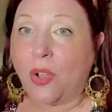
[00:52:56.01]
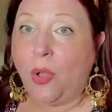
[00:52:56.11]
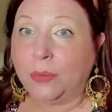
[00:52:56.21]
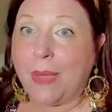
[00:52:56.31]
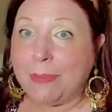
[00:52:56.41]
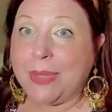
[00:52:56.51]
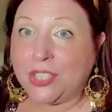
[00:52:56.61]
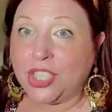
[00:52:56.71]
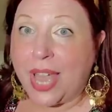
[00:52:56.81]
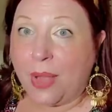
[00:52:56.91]
hold my
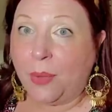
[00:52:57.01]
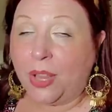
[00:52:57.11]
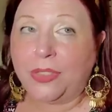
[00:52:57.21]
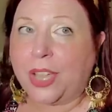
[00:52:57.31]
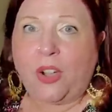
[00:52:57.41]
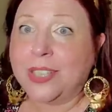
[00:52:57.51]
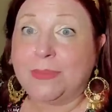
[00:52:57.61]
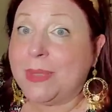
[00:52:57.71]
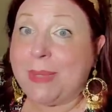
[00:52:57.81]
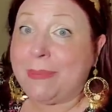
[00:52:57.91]
beach towel that
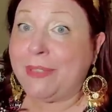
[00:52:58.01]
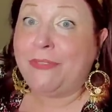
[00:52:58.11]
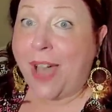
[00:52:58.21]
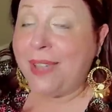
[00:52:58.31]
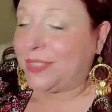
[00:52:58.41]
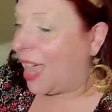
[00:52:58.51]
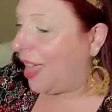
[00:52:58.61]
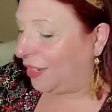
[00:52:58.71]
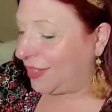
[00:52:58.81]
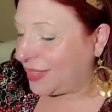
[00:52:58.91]
cost me maybe
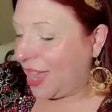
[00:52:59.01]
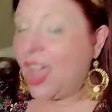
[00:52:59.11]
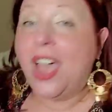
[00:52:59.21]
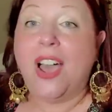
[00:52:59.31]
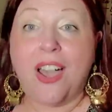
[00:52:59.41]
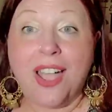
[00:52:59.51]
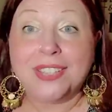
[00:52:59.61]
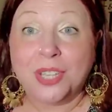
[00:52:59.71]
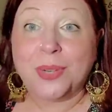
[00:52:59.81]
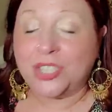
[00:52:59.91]
$5
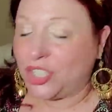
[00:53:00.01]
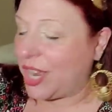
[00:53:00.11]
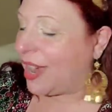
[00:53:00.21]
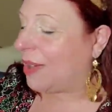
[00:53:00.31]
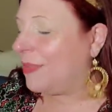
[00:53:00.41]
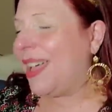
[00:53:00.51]
onto its chair.